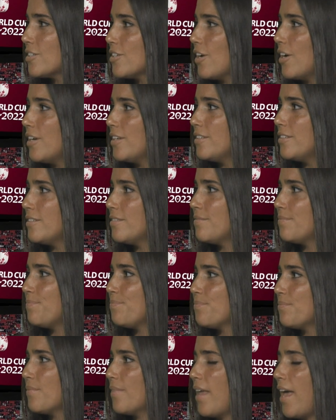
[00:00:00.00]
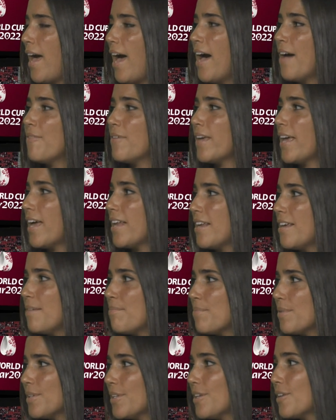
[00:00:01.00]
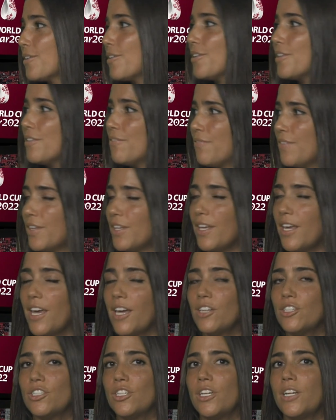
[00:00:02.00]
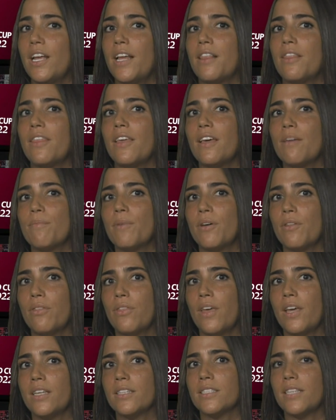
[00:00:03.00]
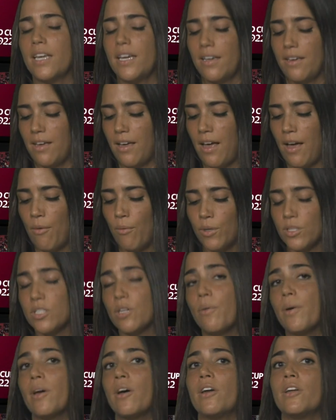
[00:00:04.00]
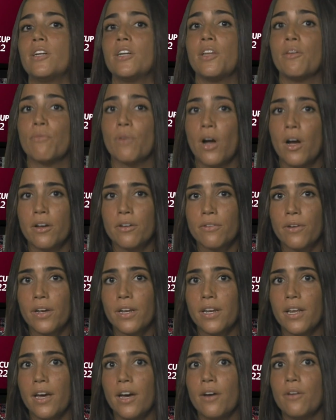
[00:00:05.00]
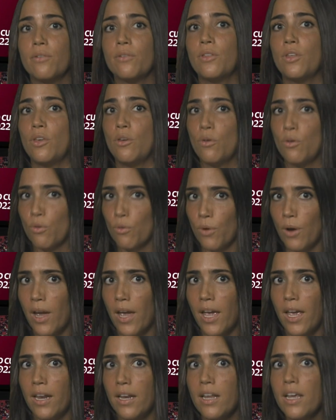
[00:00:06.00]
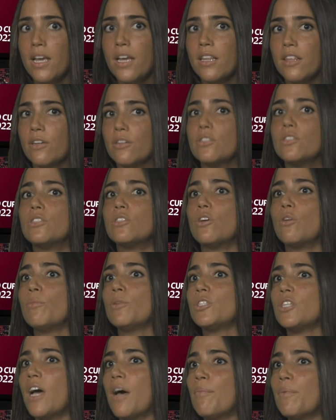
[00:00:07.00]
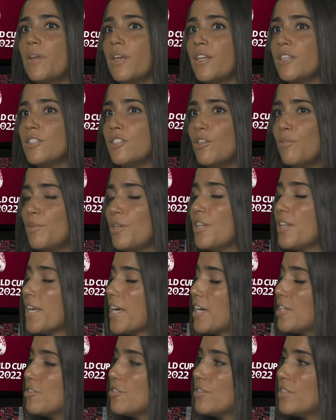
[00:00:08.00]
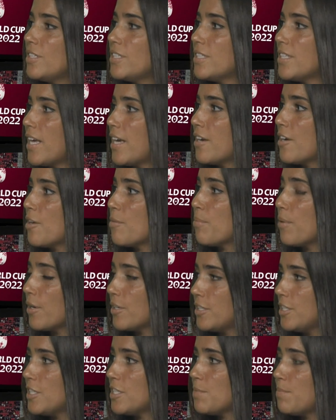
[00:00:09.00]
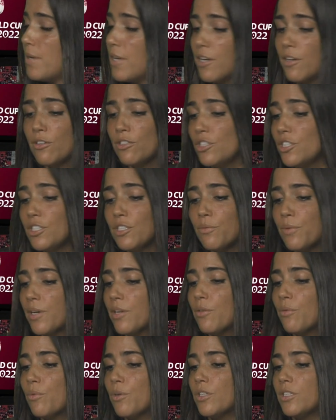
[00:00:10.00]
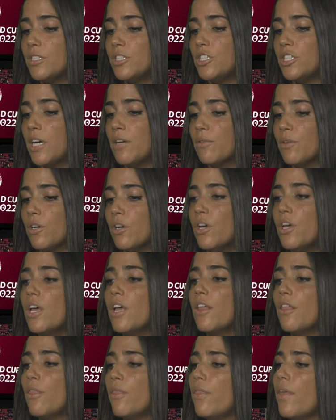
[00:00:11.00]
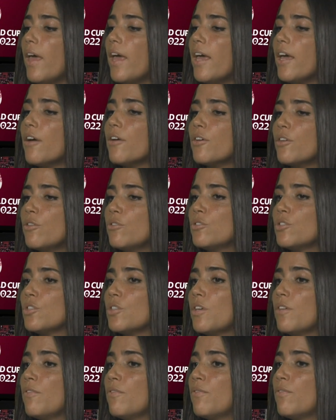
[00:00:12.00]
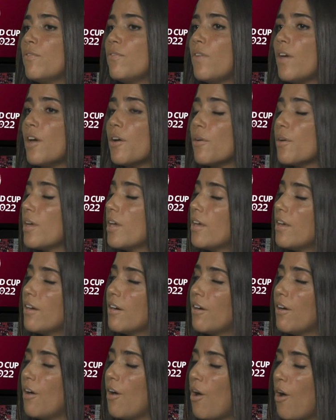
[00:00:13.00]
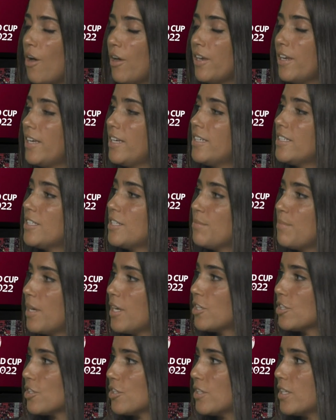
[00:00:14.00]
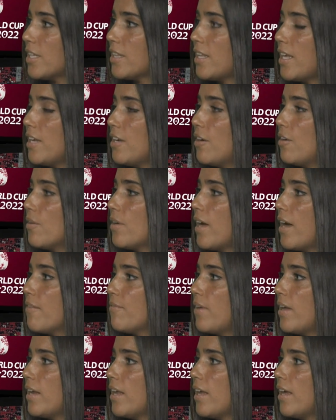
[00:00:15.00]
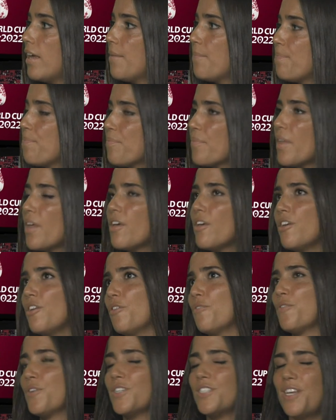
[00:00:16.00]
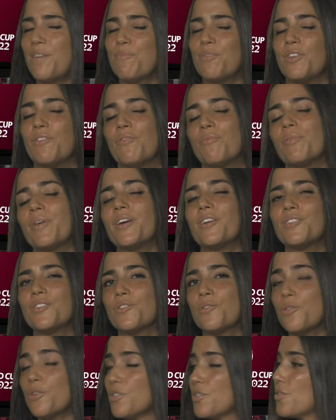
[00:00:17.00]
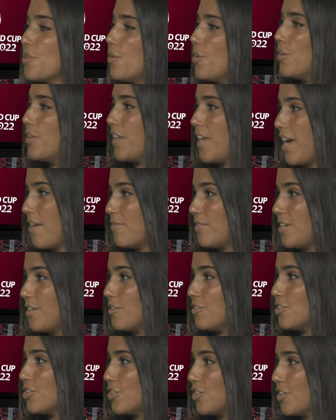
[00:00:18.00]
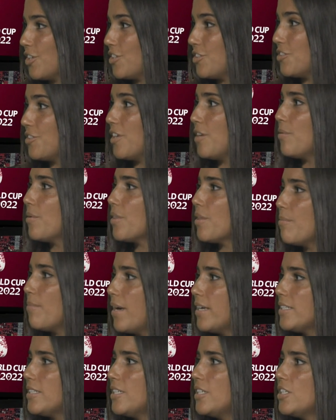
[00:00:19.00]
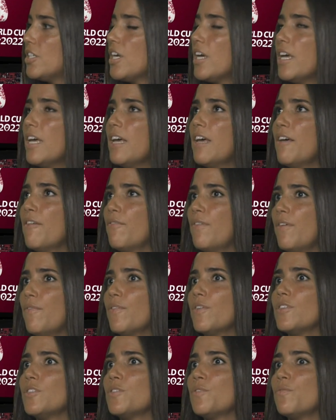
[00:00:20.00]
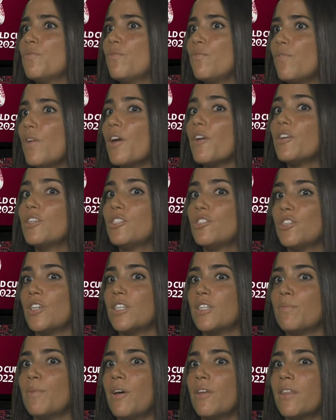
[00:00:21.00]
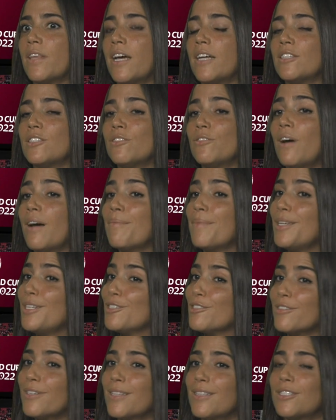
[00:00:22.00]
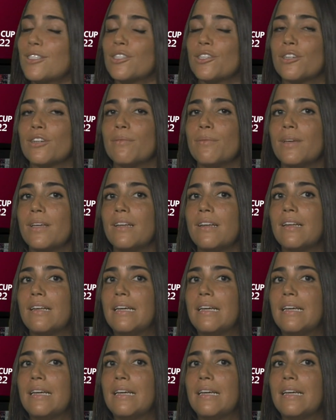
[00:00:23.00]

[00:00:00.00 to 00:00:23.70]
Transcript: on having any political affiliation. And think about things like what's going on in Iran right now, the Ukraine. There's so much happening in so many of the countries that are participating, or just around the world in general. They are usually very on it to make sure that they don't have any, for example, if a player scores a goal and they have another shirt underneath with a message, FIFA is very strict about that. So, during the tournament,